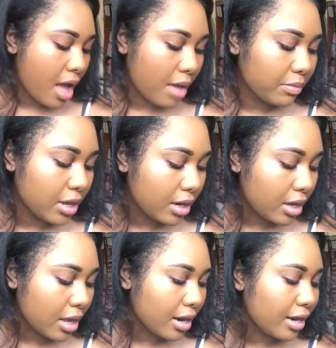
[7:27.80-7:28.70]
I'm
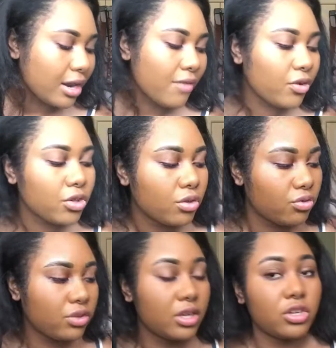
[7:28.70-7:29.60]
gonna, and I never
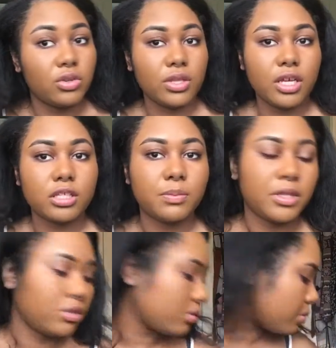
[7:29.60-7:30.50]
usually do this,
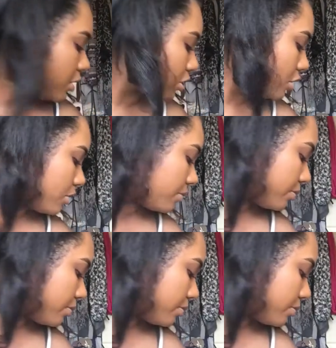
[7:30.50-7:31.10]
but this is what I'm gonna do.